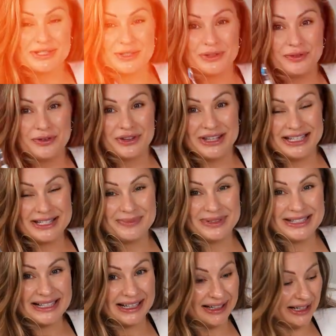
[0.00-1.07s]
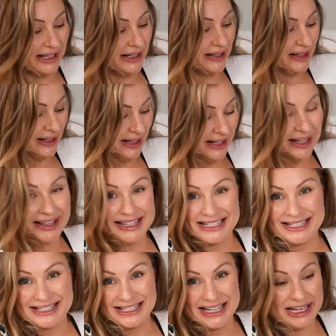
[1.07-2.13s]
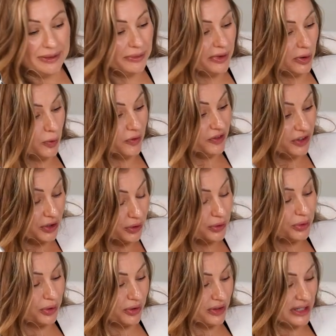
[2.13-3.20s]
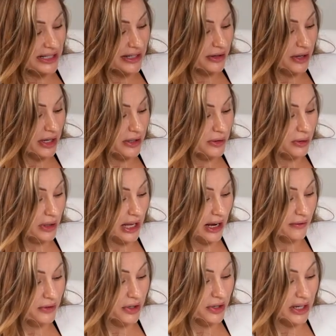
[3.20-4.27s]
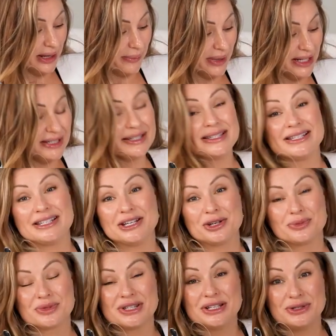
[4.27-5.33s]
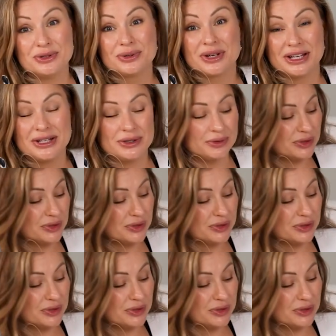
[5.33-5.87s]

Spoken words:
So for this modality, the same view on the screen, you'll have the recommended serums that you can